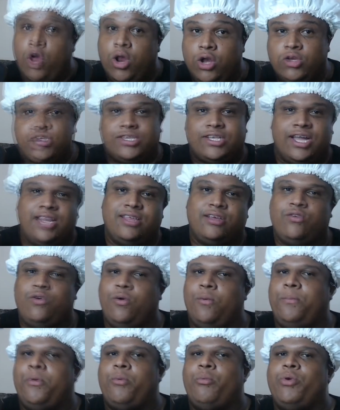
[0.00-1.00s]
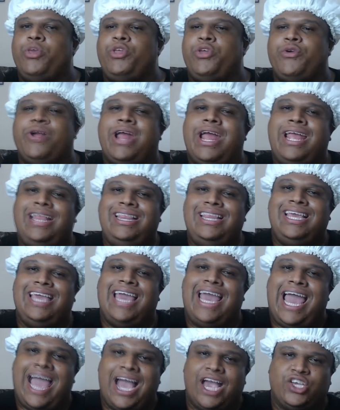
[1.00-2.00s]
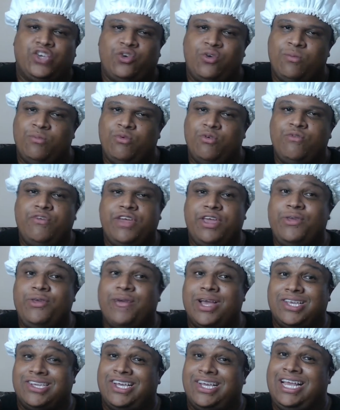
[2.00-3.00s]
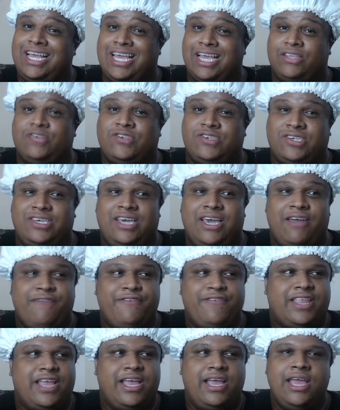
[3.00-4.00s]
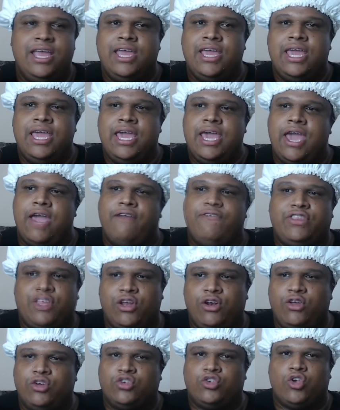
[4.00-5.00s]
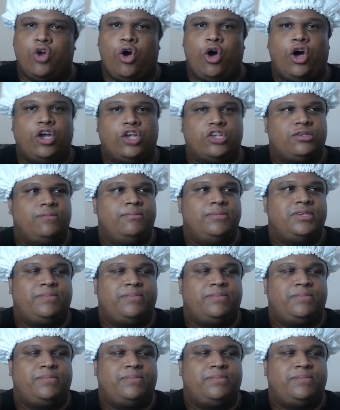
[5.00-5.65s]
Oh, it looks kind of cool. But when you're in the actual movie and you actually get to see everything looks awesome.